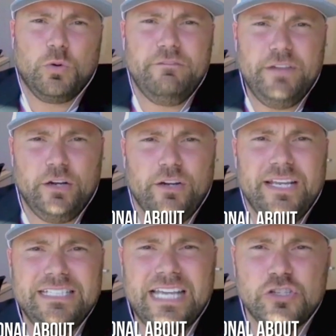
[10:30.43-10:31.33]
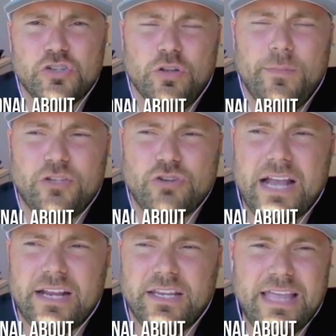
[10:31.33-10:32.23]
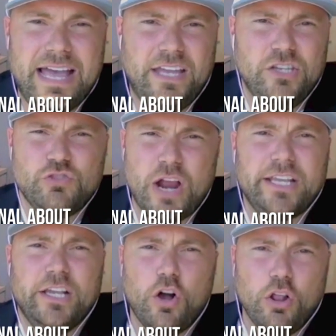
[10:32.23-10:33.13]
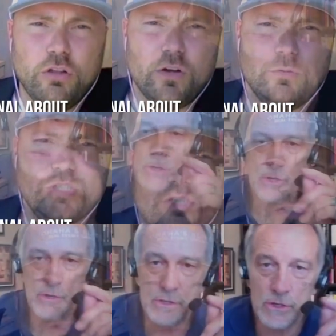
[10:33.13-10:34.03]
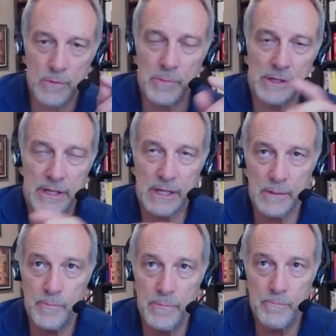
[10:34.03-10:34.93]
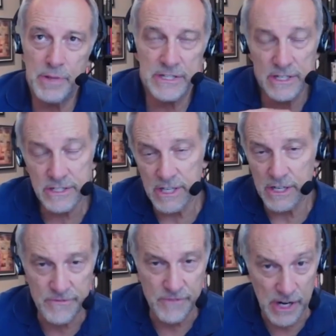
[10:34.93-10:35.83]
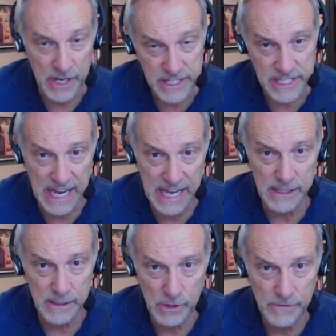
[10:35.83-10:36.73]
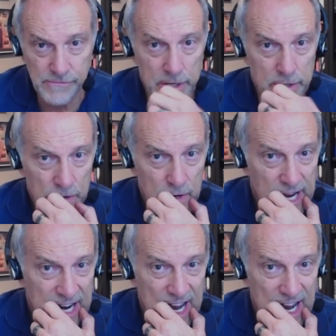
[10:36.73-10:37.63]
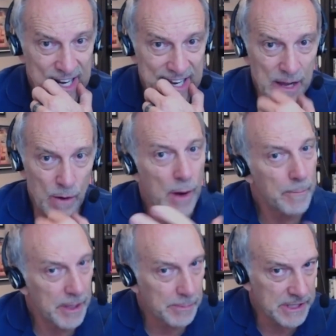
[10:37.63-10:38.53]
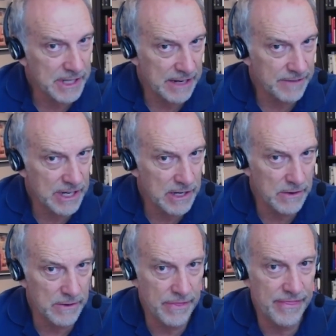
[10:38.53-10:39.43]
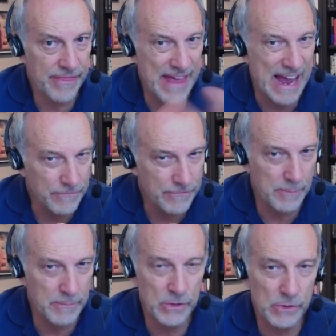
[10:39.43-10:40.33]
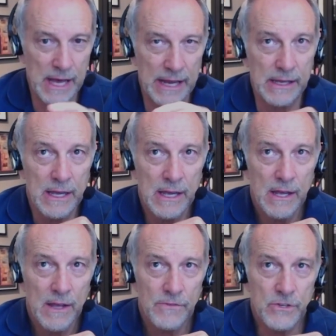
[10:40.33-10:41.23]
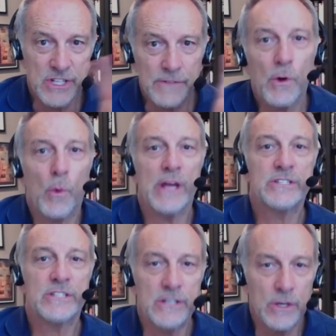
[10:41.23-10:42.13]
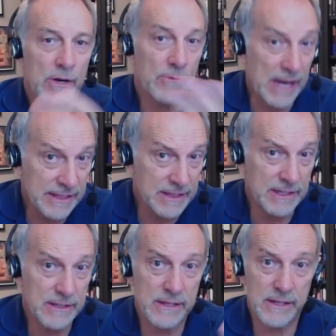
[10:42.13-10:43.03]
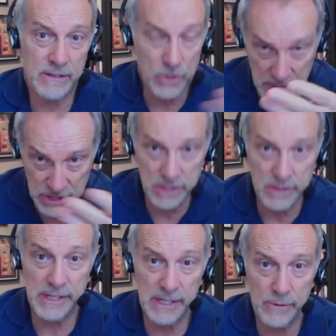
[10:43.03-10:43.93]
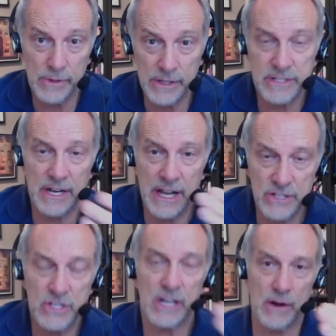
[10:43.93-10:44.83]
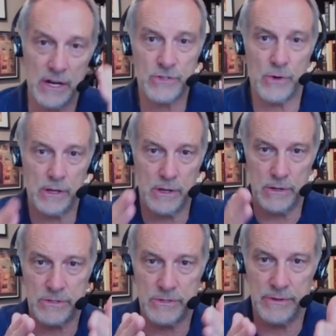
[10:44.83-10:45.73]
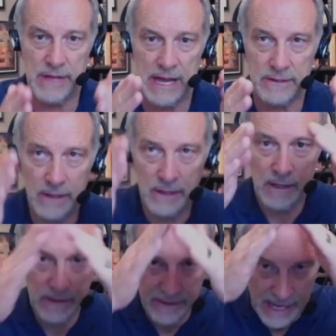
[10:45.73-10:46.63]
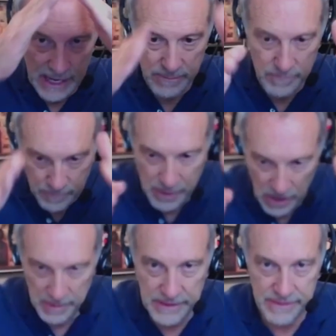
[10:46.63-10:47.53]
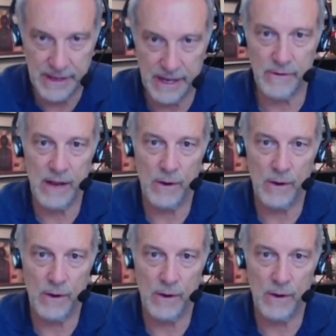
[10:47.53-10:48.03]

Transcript: And so we're very intentional about tracking that and tracking all of our returns. You're building a business that is very scalable for you. And again, I want people to kind of hear that from you. Like, there's different ways to do it, right? You mentioned the millionaire real estate agent. Gary sort of goes through that pyramid thing, right?